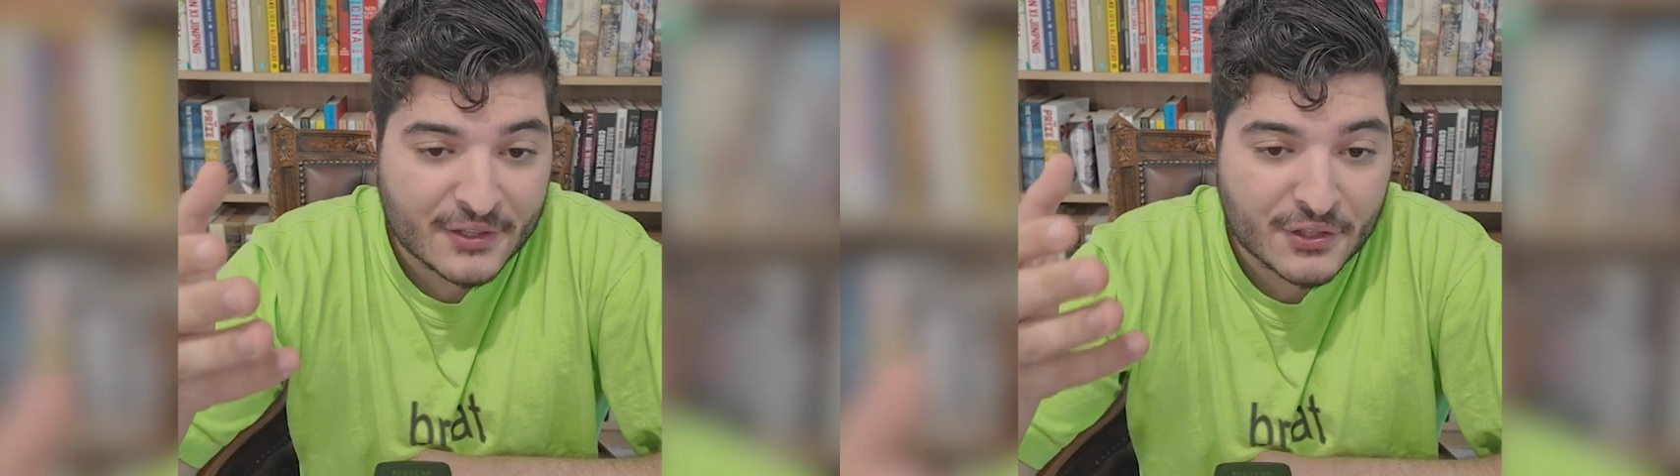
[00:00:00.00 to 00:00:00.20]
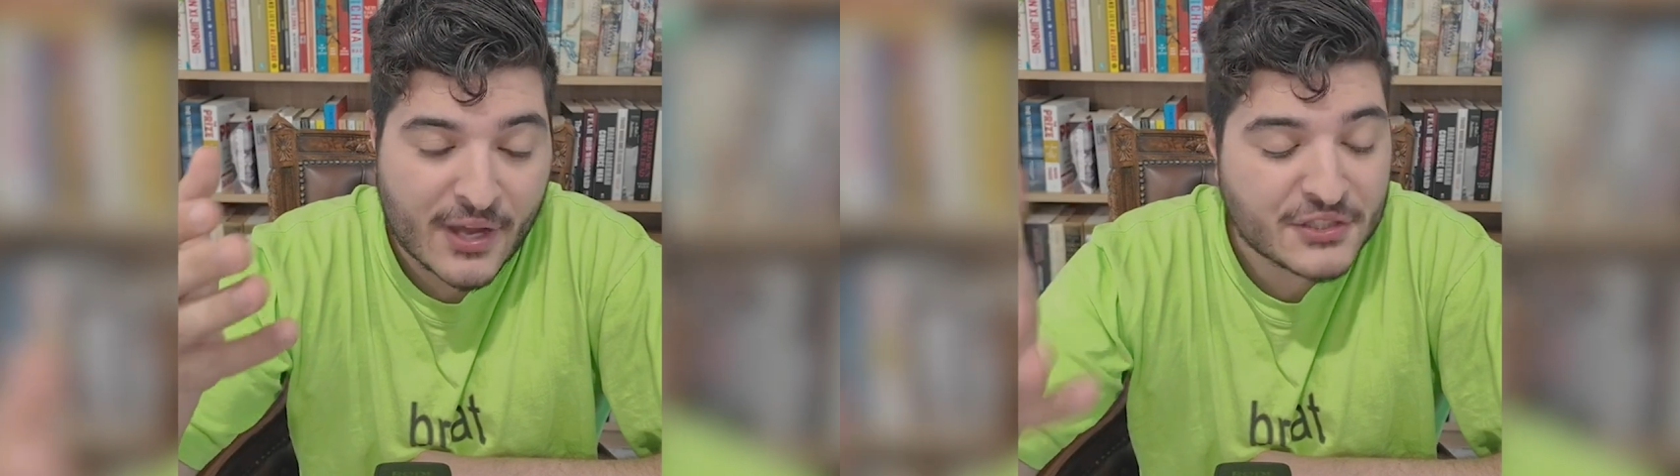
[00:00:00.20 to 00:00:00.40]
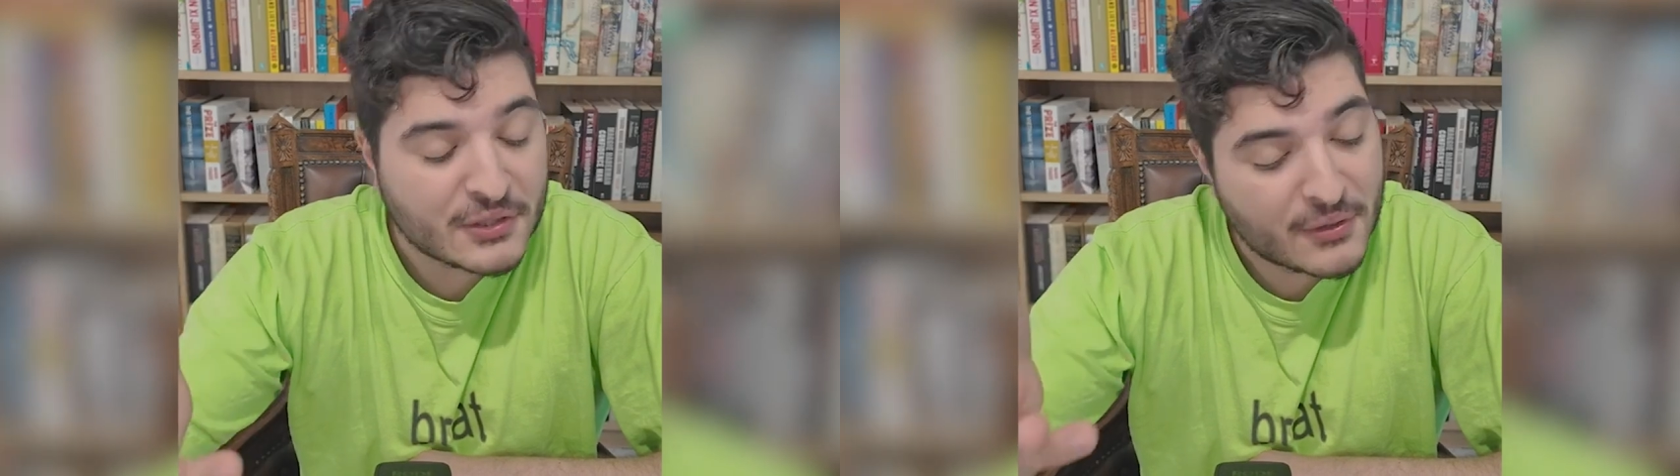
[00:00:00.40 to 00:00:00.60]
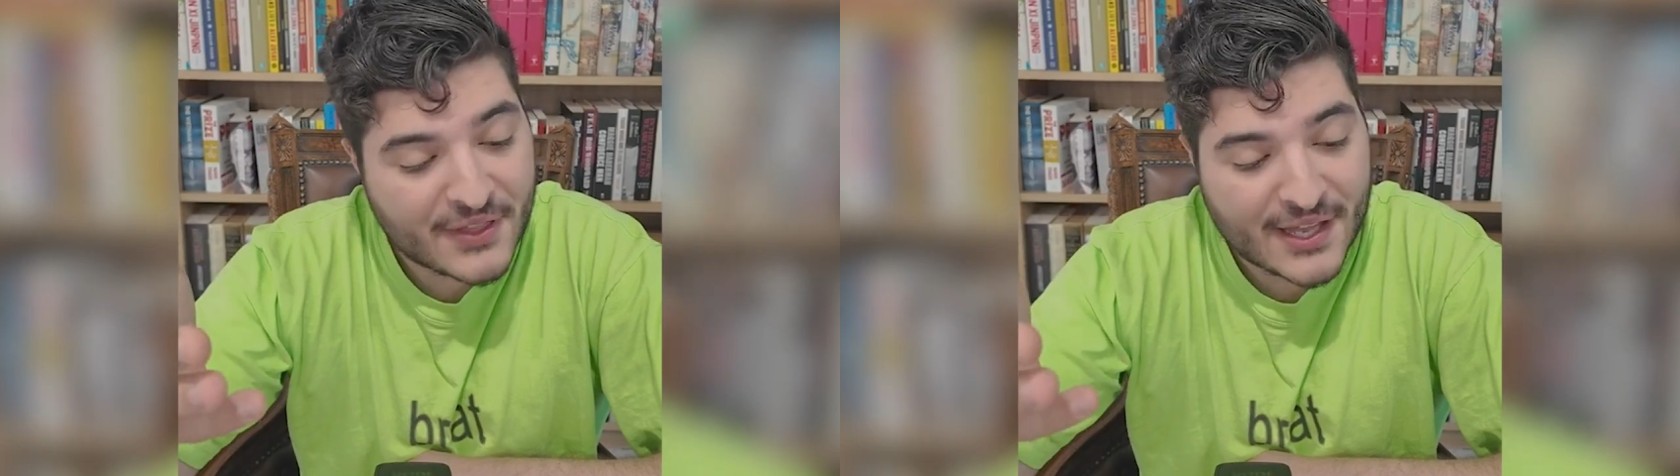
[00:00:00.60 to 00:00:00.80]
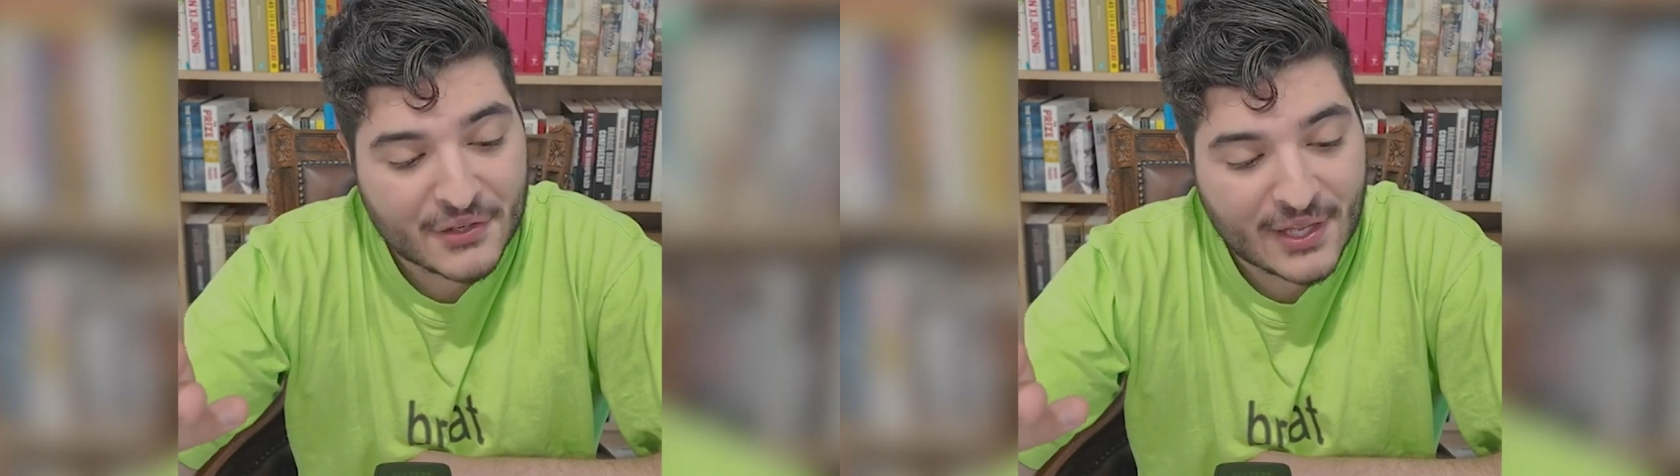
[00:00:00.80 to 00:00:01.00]
You actually look at
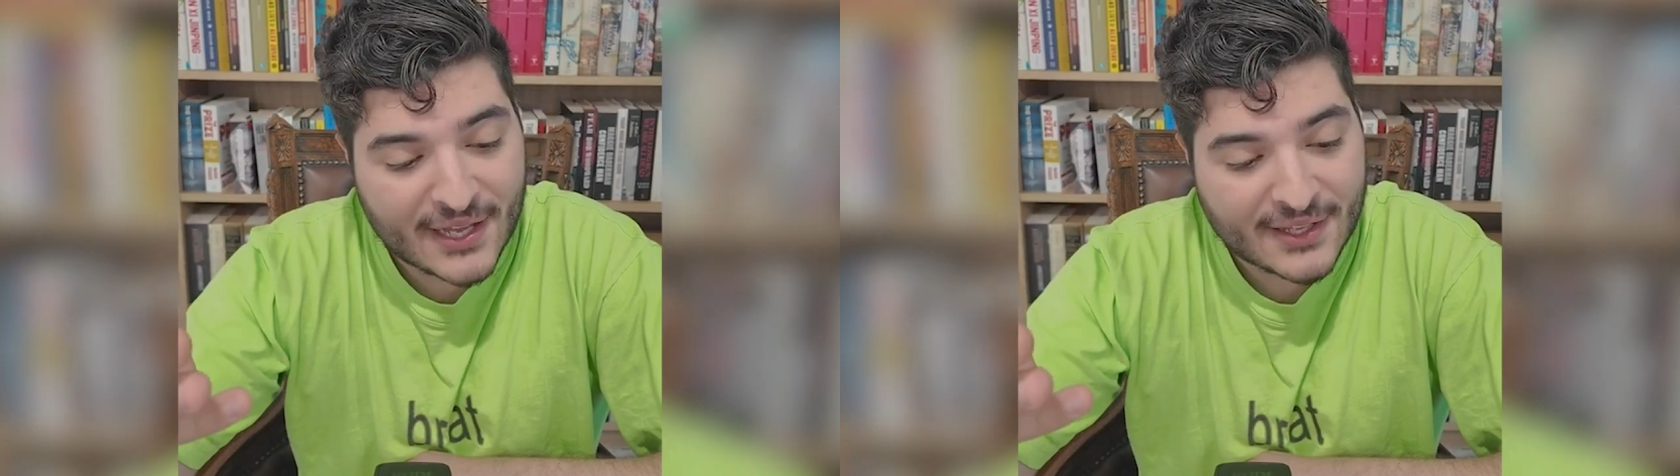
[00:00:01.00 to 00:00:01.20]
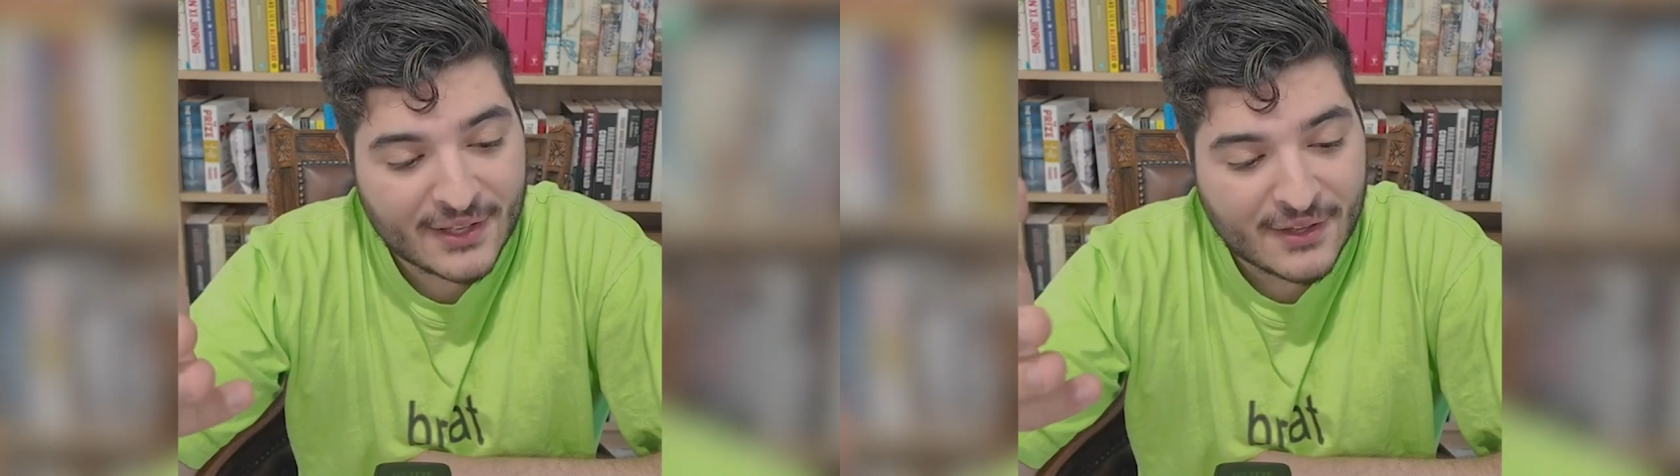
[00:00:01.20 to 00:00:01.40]
that and you're like,